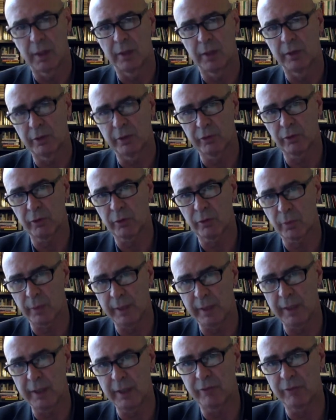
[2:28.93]
These are
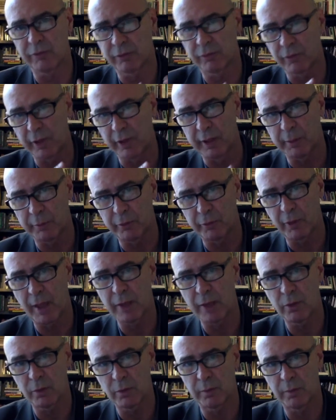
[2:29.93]
three freedoms that
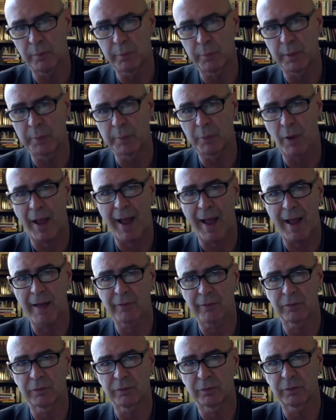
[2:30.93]
people have
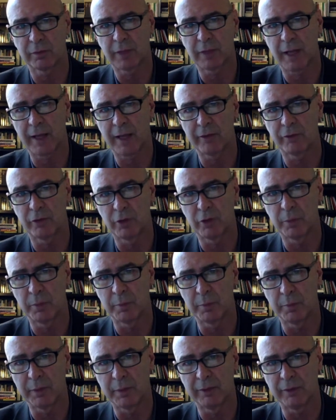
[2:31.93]
as human
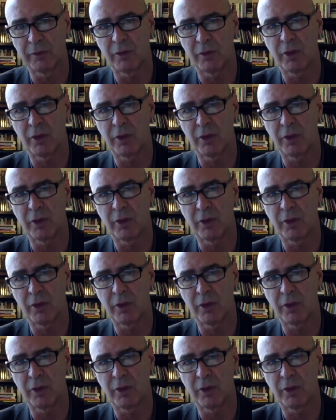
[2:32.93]
beings.